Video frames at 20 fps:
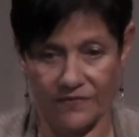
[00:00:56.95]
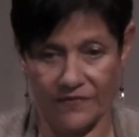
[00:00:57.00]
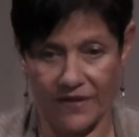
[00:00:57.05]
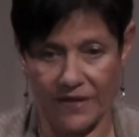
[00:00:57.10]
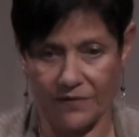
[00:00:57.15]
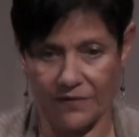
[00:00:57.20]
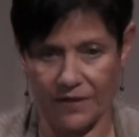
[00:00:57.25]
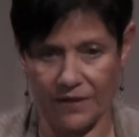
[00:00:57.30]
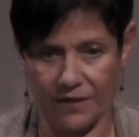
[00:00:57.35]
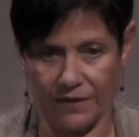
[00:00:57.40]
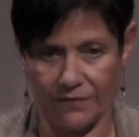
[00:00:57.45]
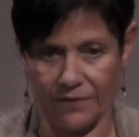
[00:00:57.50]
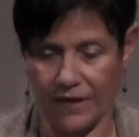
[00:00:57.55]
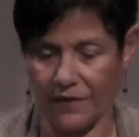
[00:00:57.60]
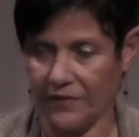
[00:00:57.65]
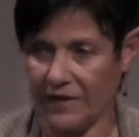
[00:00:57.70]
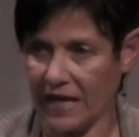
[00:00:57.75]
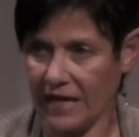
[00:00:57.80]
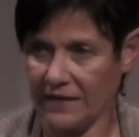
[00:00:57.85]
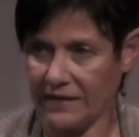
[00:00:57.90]
founded
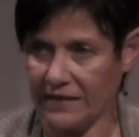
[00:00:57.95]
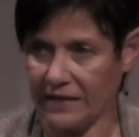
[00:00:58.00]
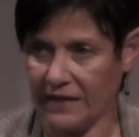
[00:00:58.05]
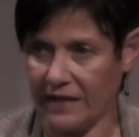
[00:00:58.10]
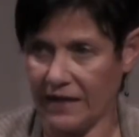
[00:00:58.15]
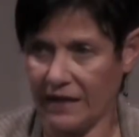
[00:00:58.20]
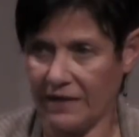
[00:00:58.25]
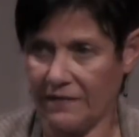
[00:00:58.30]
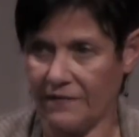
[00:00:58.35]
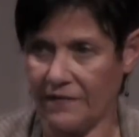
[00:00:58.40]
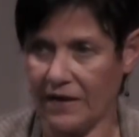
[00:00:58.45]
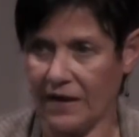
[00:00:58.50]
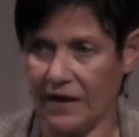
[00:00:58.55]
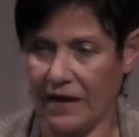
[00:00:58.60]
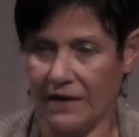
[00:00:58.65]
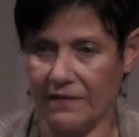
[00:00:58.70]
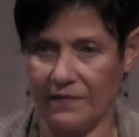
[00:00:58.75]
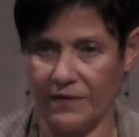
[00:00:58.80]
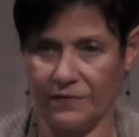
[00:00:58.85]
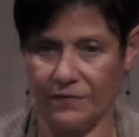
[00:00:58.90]
around
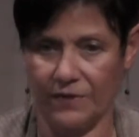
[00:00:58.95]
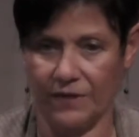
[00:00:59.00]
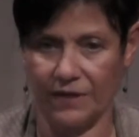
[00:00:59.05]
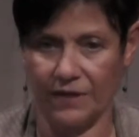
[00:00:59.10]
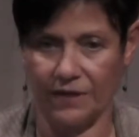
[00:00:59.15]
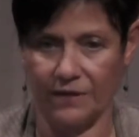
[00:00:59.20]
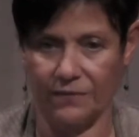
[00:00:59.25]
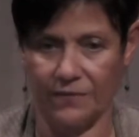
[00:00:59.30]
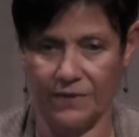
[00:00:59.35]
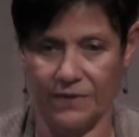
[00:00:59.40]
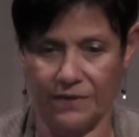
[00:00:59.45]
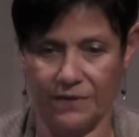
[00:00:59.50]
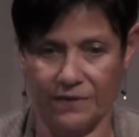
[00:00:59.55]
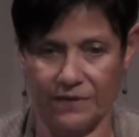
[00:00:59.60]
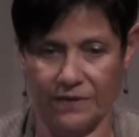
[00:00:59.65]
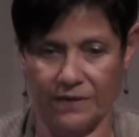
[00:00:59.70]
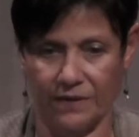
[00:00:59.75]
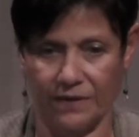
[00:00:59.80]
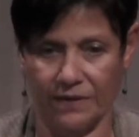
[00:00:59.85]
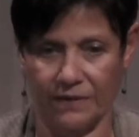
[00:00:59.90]
1985, and really with
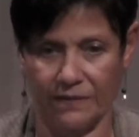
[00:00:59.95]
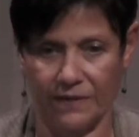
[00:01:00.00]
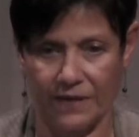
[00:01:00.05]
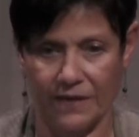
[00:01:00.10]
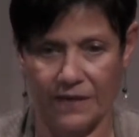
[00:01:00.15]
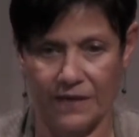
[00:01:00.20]
the